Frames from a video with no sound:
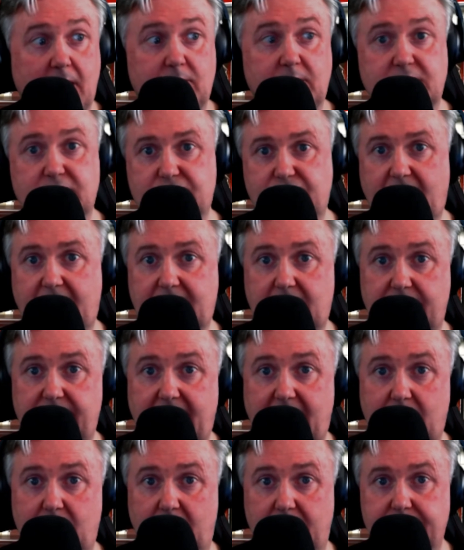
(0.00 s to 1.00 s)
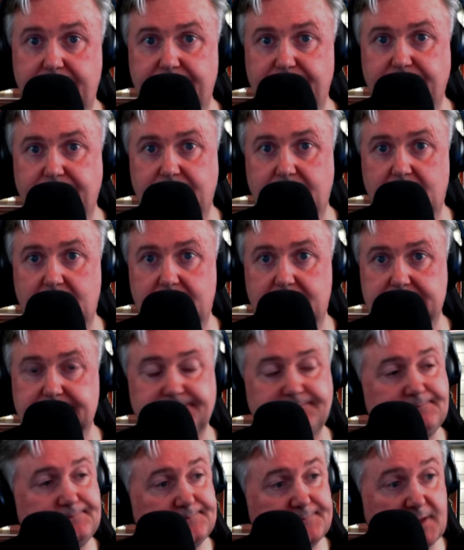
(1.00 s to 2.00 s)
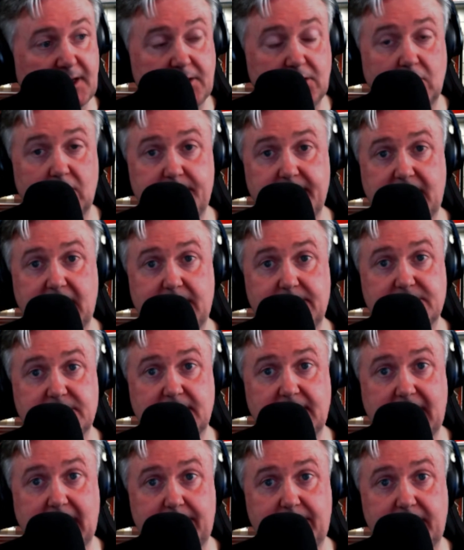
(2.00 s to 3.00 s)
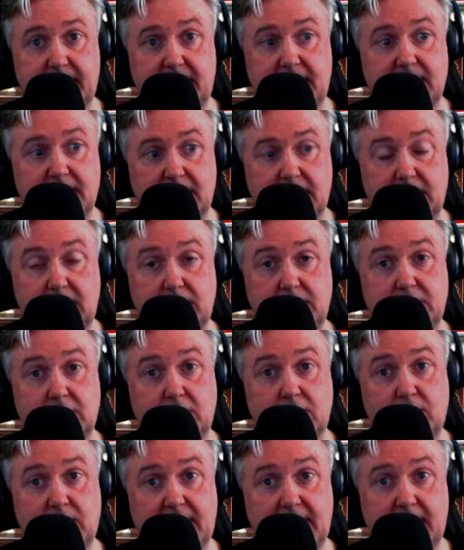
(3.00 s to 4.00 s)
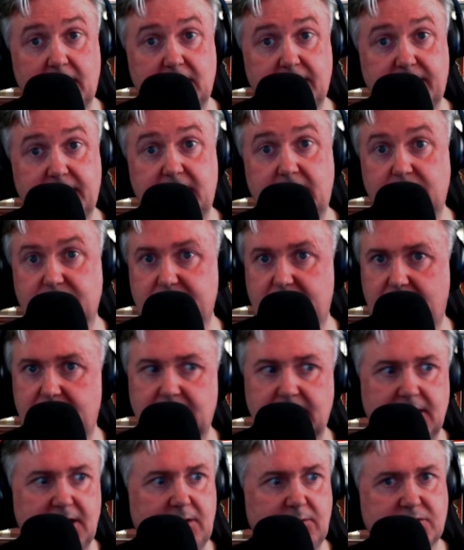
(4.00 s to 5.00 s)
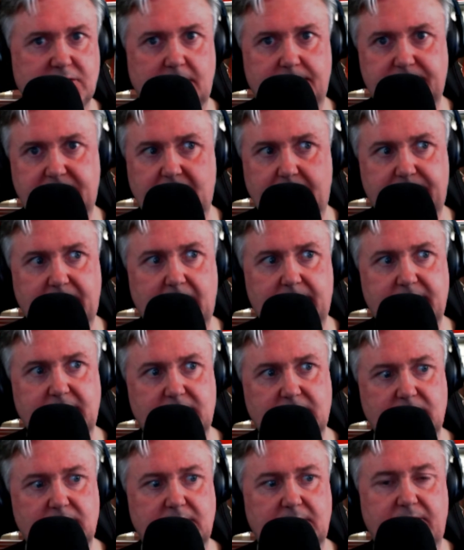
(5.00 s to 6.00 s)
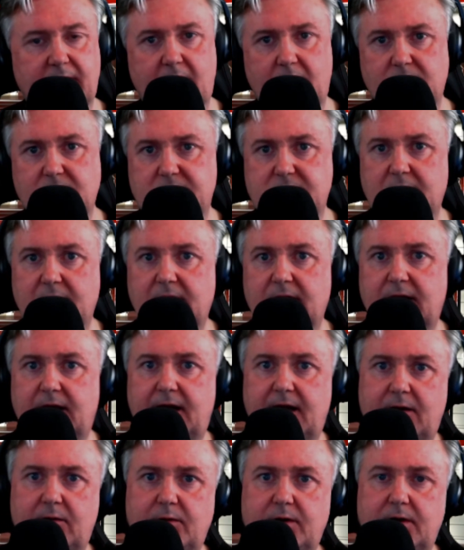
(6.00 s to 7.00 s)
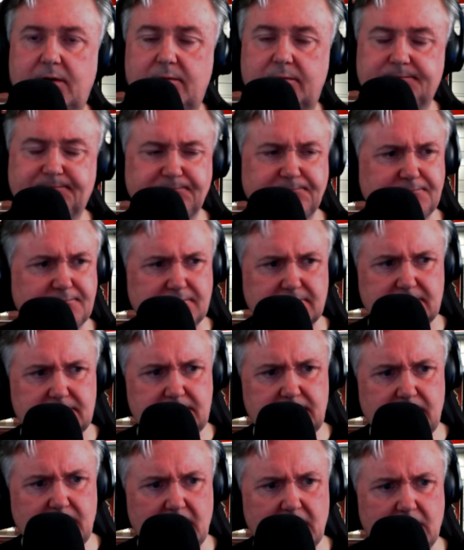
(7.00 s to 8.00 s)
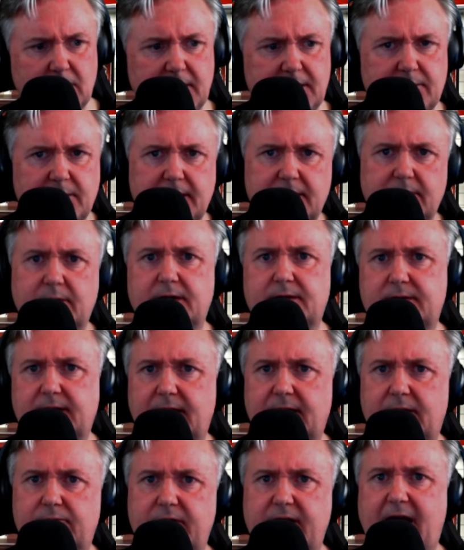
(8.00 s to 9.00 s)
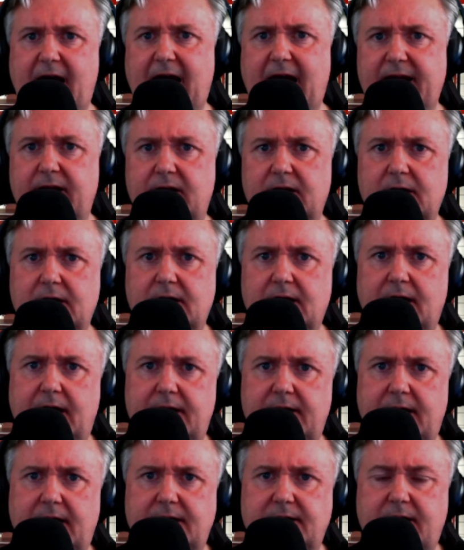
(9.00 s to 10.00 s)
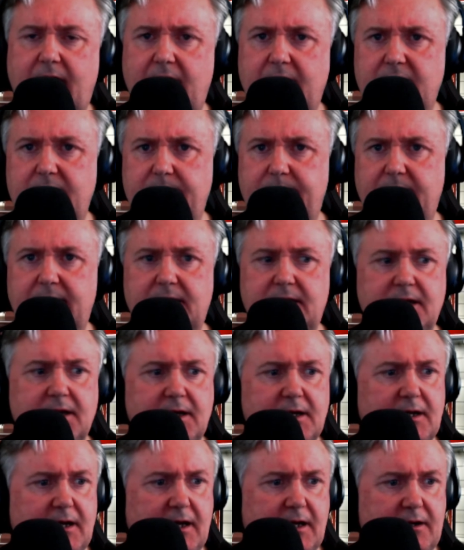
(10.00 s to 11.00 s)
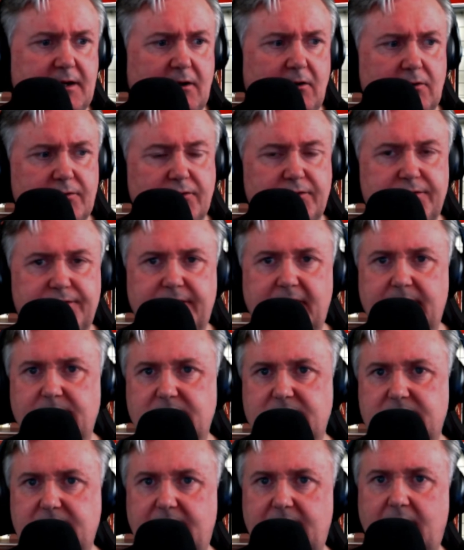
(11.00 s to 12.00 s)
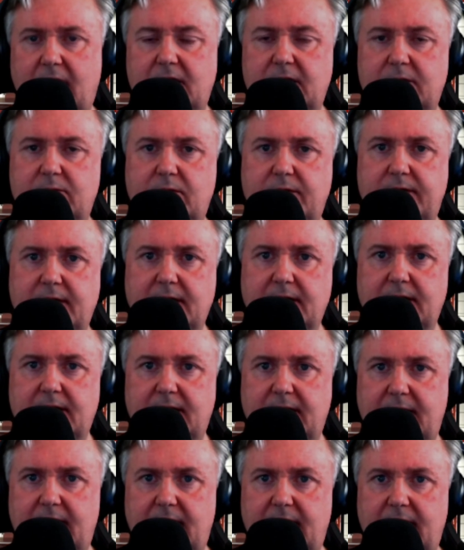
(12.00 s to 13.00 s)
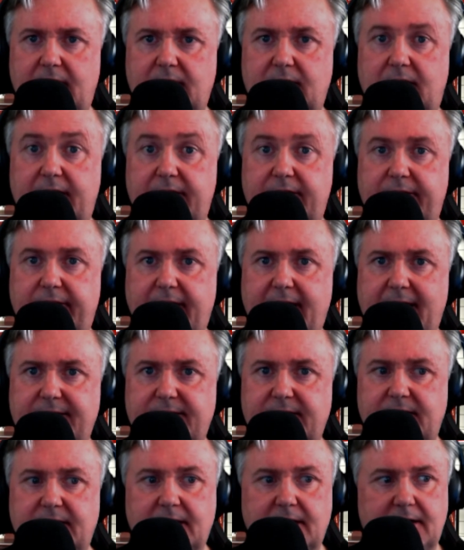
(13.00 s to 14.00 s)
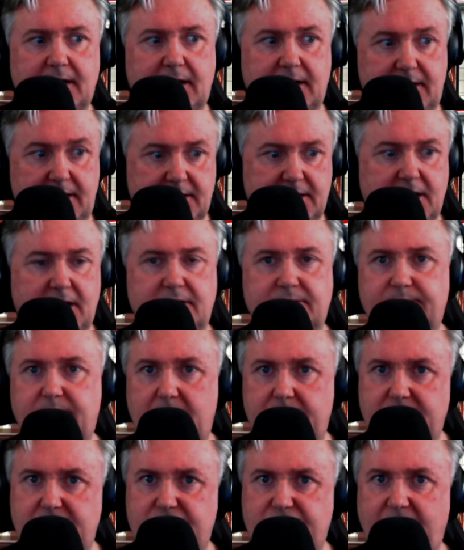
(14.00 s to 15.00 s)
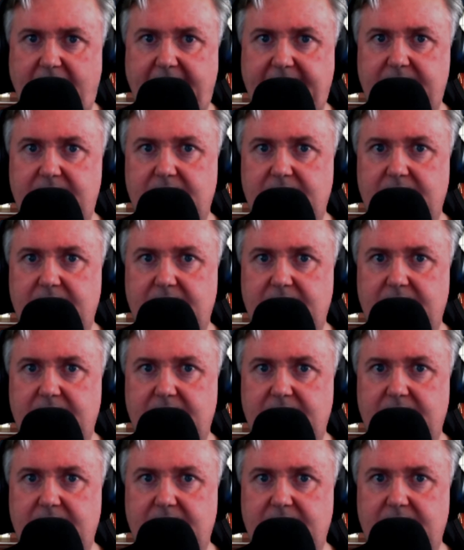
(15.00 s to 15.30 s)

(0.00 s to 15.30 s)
with Shrek on that one. I know he became a celebrity. I know he done well out of it. He was up there probably doing the rounds with Rihanna and Cardi B and all those famous Hollywood glitterati, and then you had probably Shrek